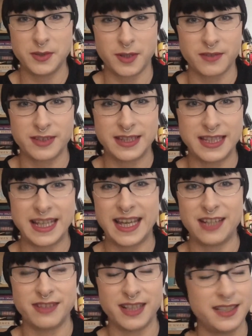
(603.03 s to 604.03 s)
are in the
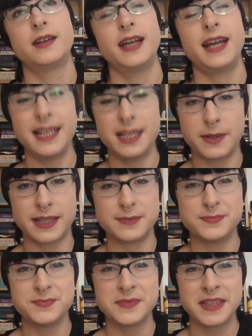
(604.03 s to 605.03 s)
area. Anyway,
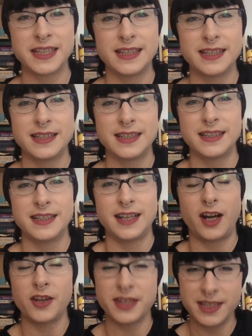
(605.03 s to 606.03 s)

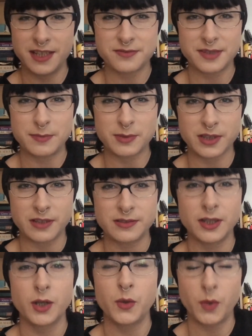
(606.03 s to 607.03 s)
I think I've rambled on
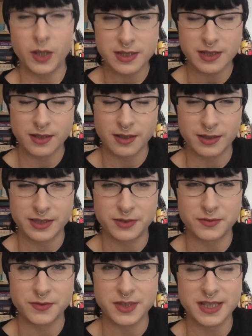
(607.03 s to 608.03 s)
quite long enough for